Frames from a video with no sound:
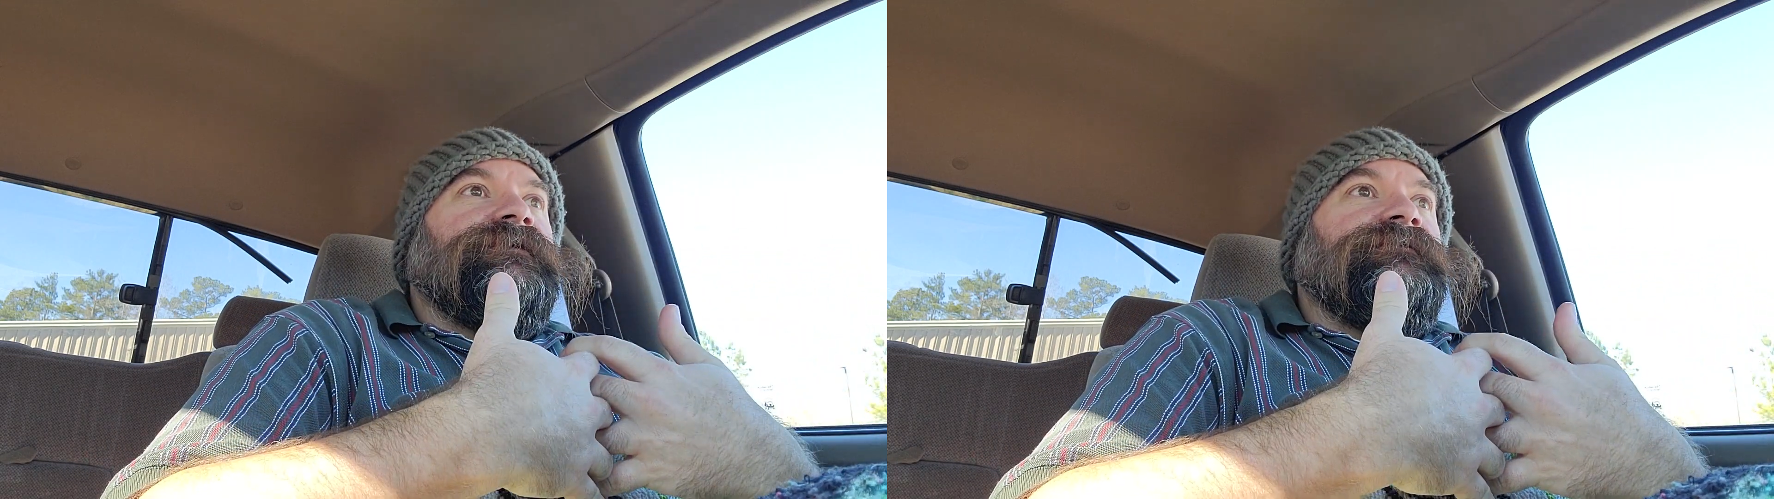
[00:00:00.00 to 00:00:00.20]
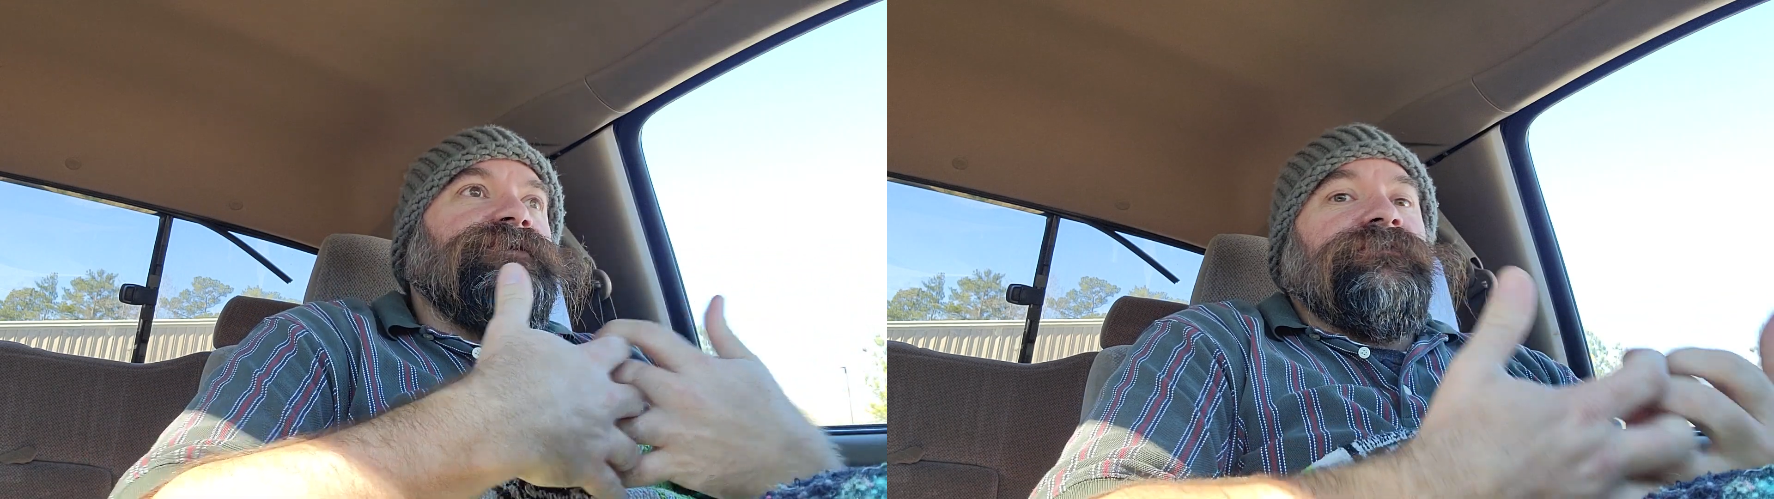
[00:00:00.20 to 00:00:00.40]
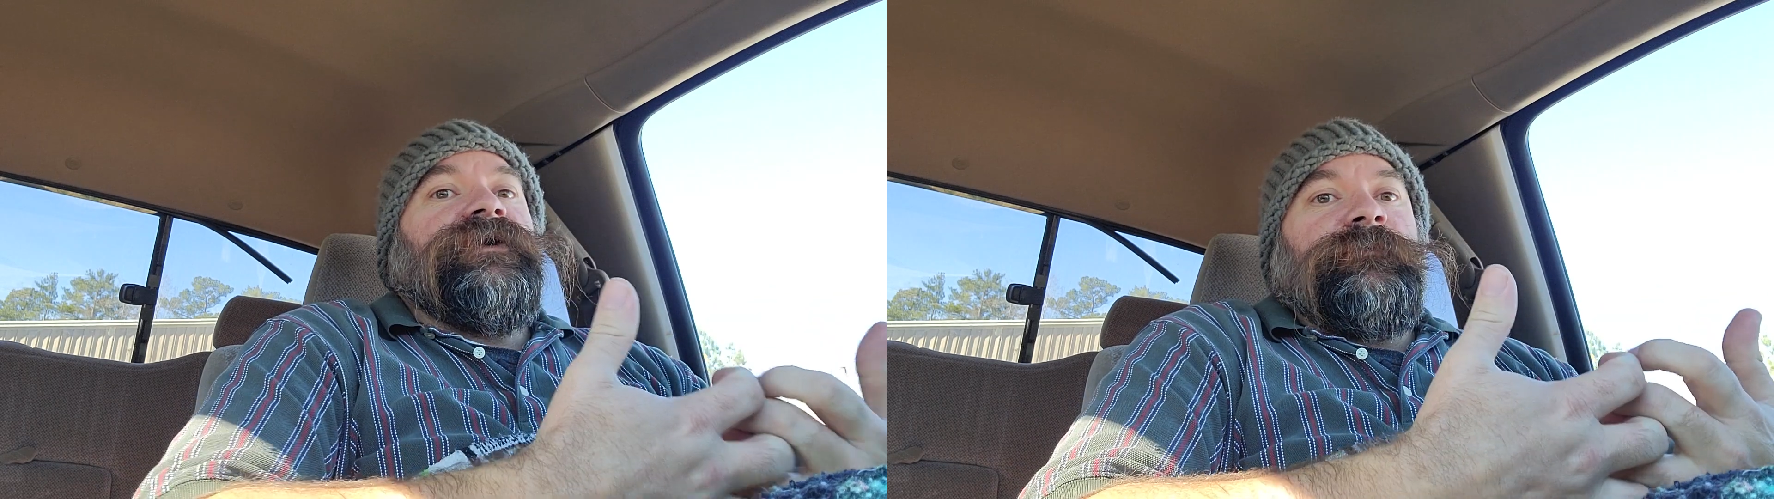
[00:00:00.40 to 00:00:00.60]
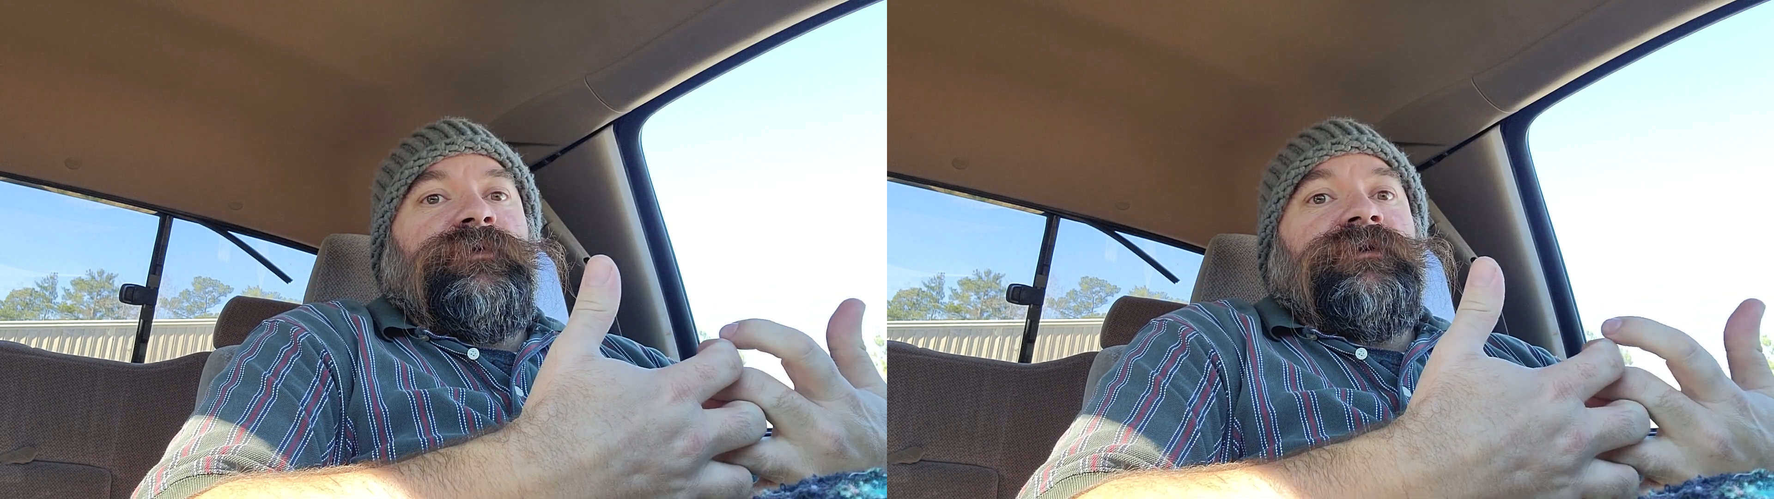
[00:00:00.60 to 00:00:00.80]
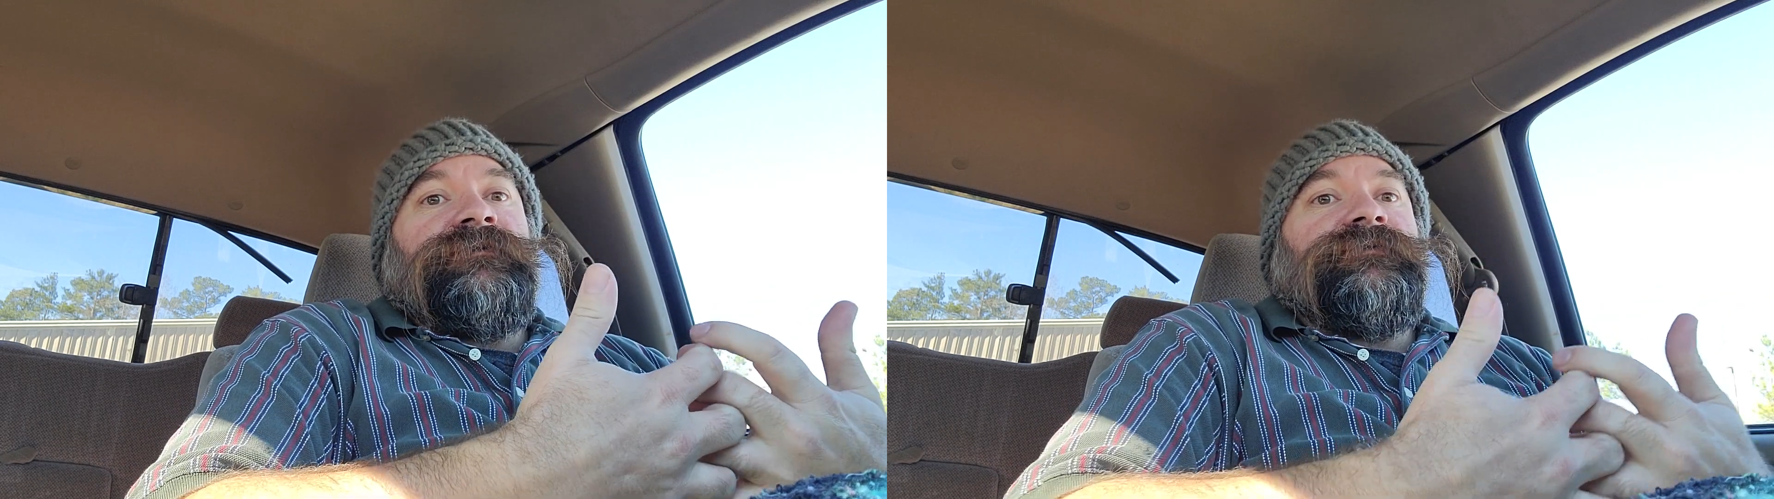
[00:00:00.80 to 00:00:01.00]
that you've got to
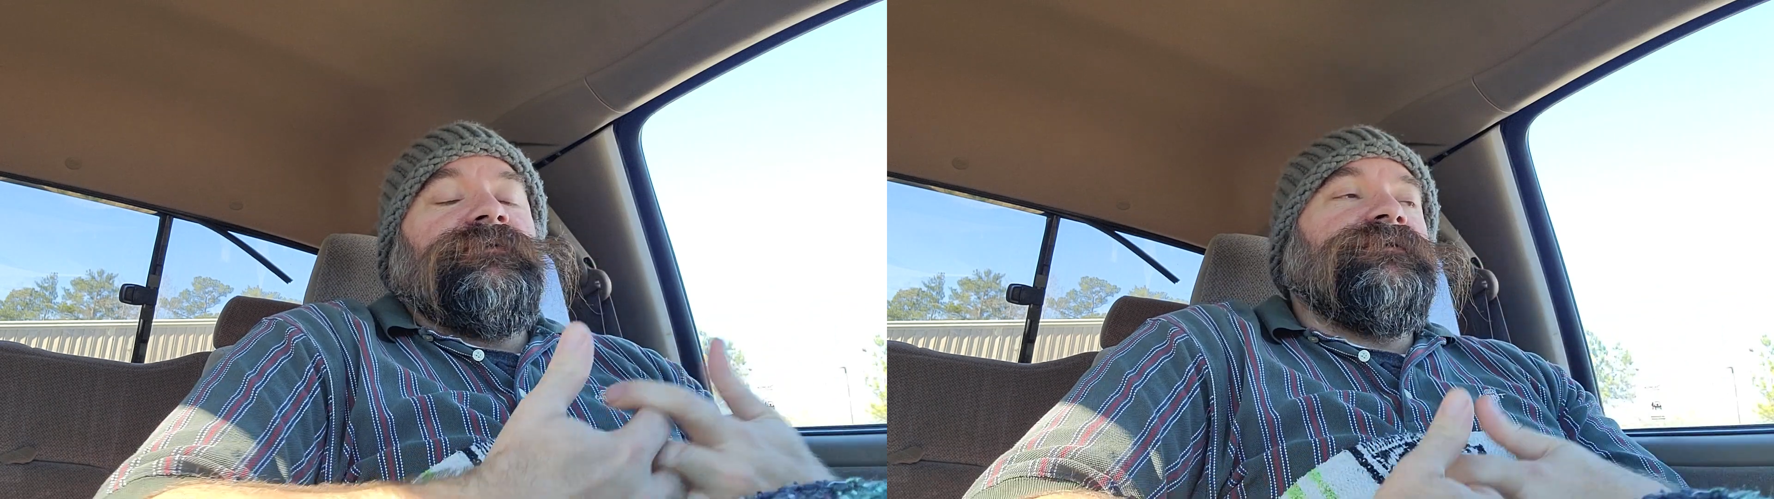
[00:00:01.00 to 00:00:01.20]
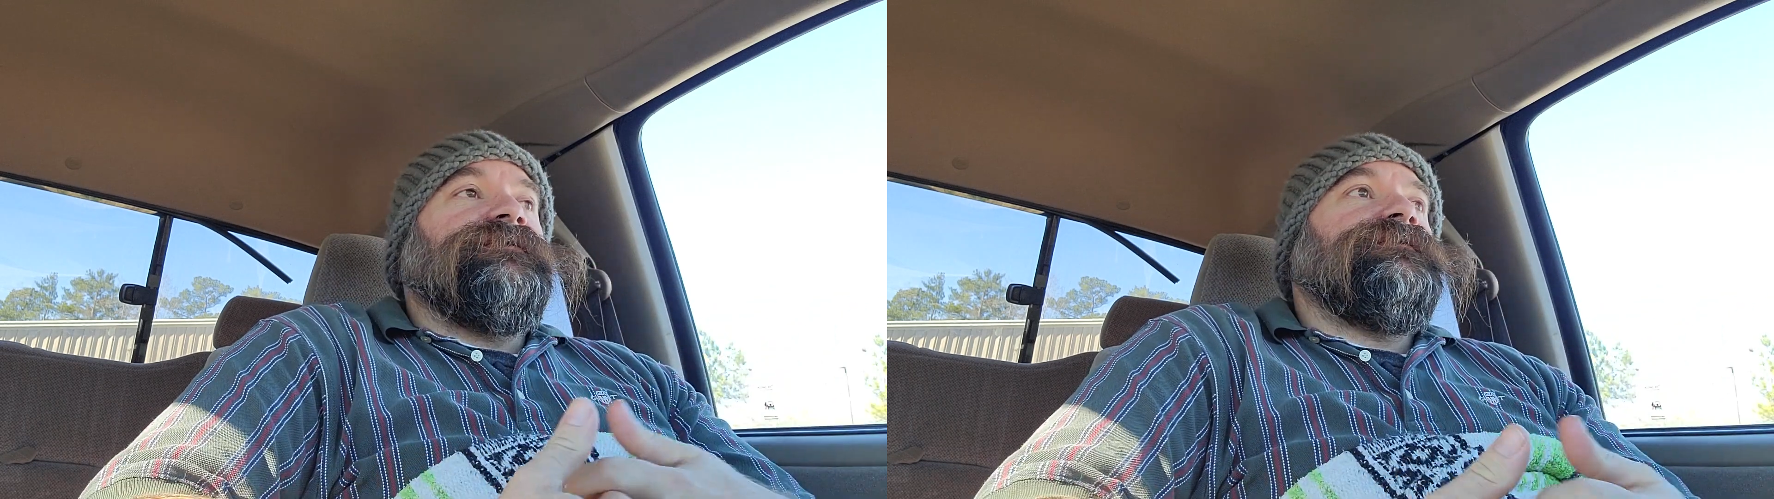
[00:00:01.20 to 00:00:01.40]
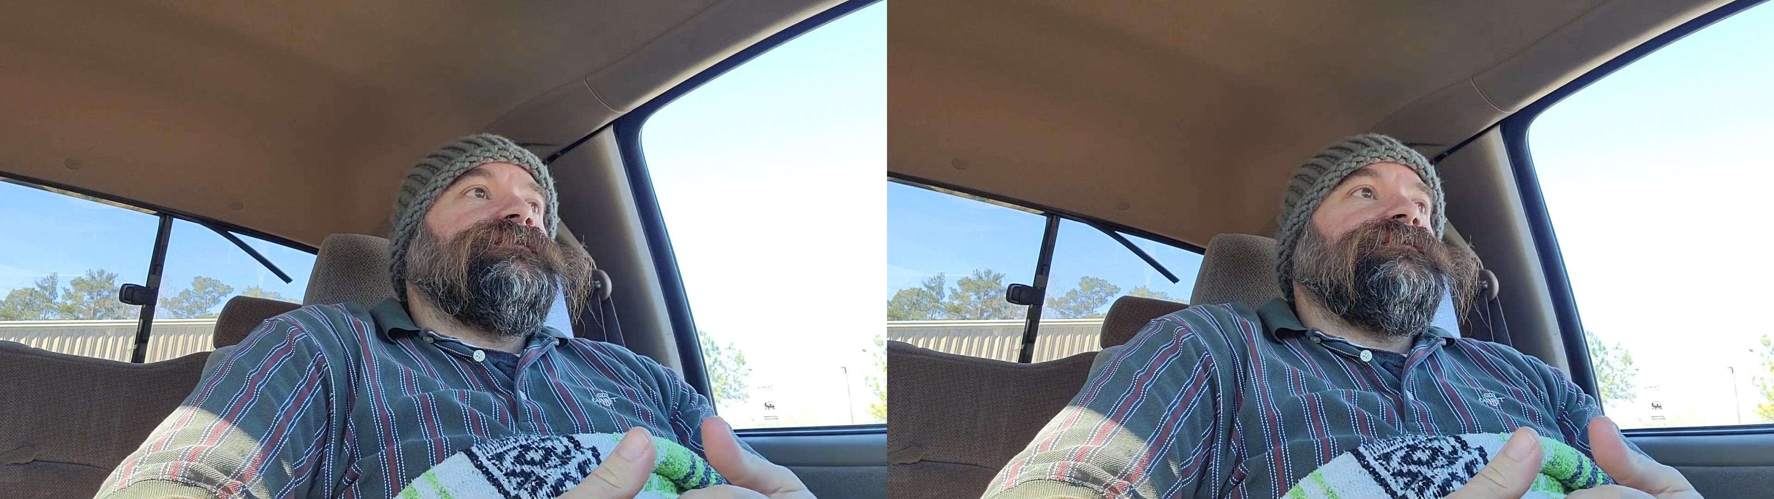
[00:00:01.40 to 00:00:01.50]
put into it,